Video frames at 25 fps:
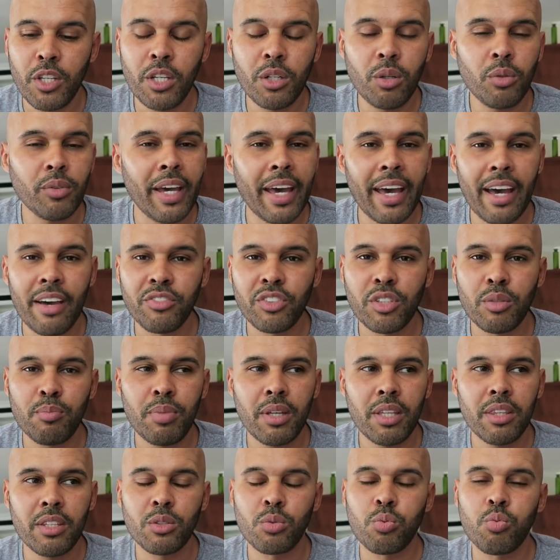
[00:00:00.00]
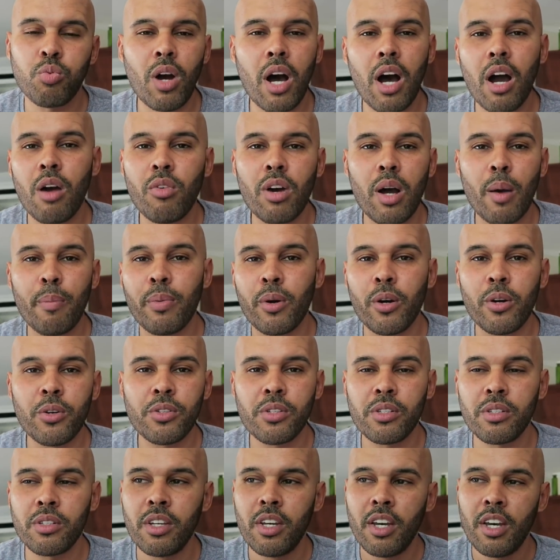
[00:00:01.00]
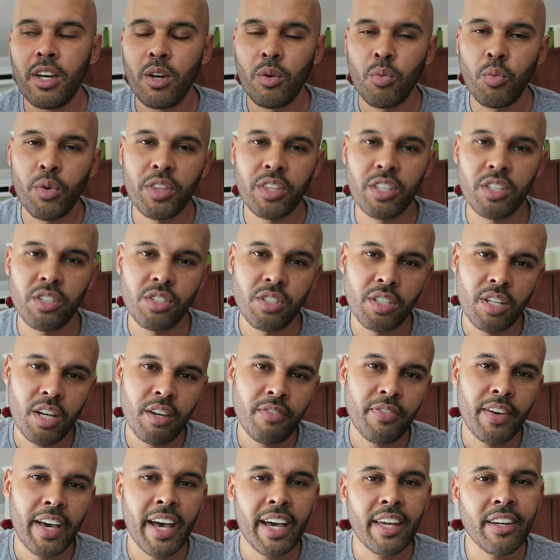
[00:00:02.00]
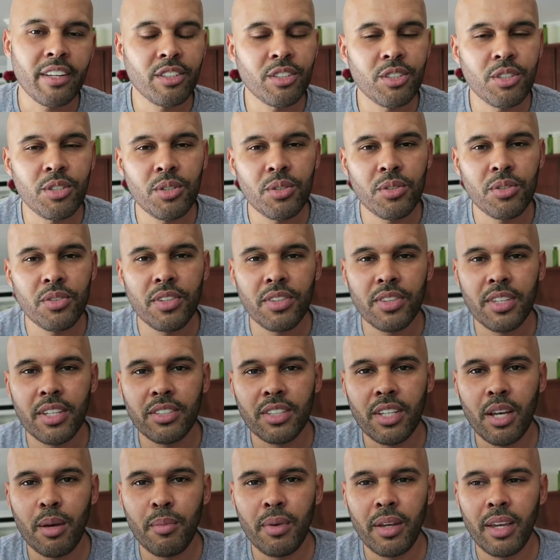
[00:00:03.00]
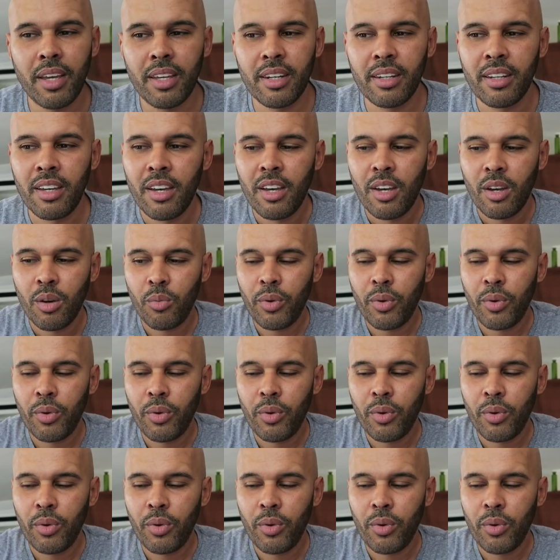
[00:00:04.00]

you don't have to be this rah rah person with this tough attitude and things coming in.